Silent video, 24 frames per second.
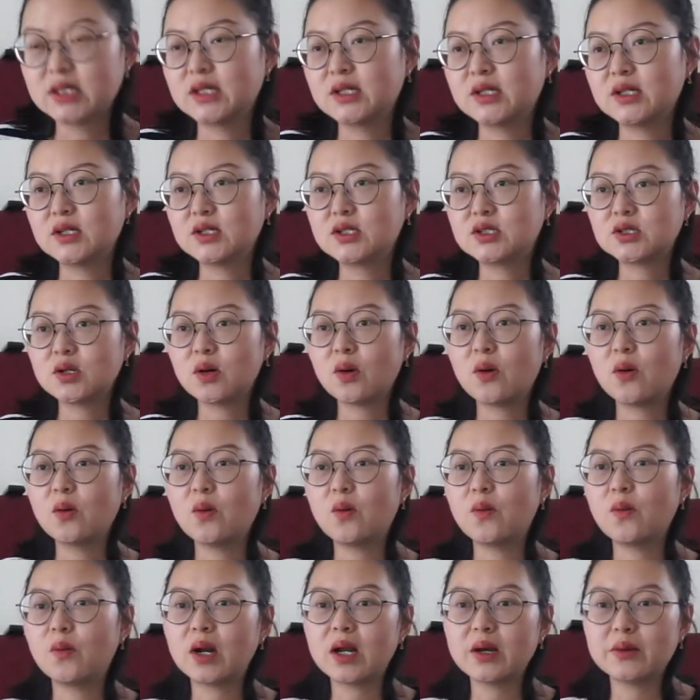So
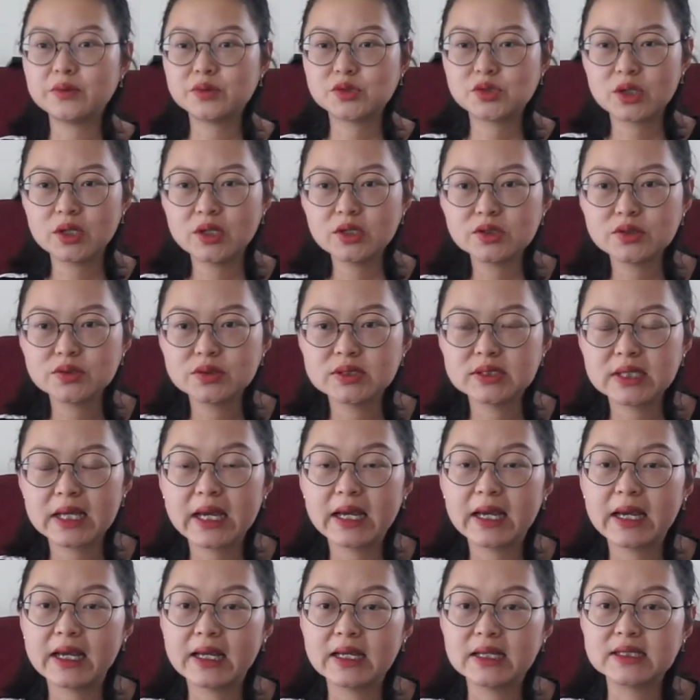what I'm trying to say
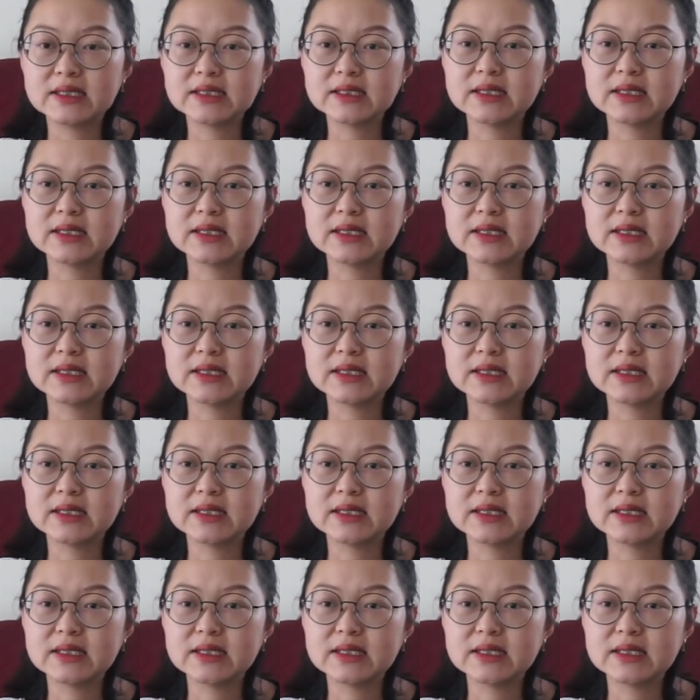is